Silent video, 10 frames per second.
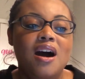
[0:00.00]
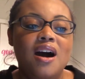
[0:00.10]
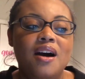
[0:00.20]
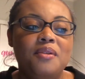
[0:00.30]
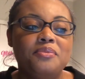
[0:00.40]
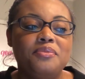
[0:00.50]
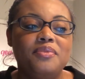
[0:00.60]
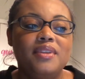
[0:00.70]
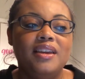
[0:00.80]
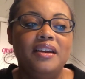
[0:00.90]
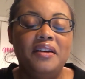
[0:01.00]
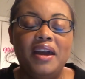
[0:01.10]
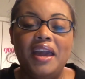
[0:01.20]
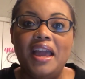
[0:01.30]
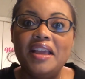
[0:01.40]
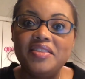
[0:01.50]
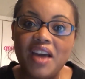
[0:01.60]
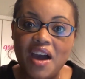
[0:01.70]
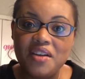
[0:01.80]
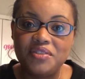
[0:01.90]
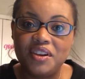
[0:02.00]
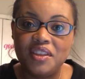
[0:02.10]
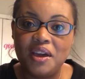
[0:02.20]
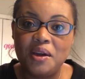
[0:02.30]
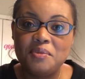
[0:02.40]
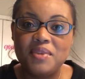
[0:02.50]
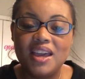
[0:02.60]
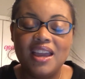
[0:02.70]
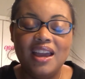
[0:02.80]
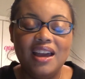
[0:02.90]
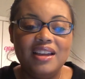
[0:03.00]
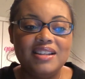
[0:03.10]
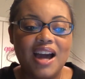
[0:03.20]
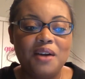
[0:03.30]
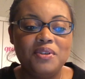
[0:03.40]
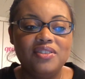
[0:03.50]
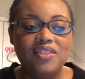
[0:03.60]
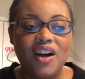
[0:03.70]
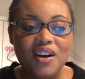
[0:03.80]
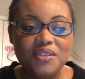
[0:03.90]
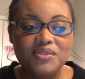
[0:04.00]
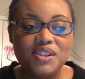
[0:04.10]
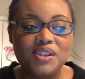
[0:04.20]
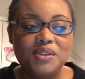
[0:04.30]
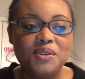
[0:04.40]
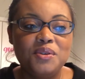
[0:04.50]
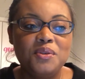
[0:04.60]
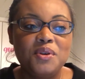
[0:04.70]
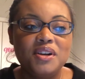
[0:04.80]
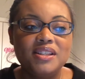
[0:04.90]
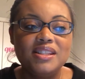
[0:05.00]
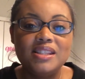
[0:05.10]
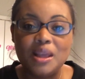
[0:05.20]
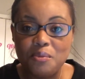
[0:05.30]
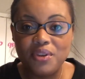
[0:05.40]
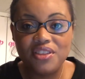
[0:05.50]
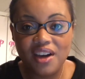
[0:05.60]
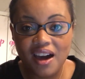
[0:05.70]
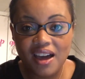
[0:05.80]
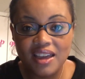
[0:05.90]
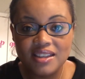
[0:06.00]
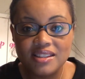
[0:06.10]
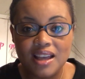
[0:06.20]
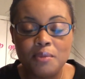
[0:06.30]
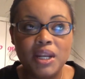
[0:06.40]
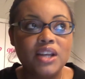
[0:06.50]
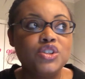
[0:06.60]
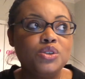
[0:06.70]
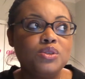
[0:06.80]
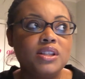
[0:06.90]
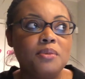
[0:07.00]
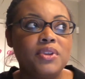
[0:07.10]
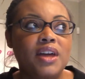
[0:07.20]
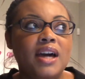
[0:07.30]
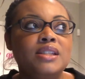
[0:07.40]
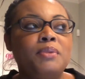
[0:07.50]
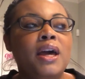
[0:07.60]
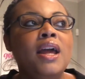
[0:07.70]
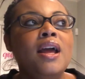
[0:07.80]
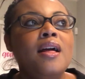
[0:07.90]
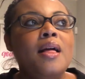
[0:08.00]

I hate that for them, and I would love to sympathize. I mean, I do sympathize, but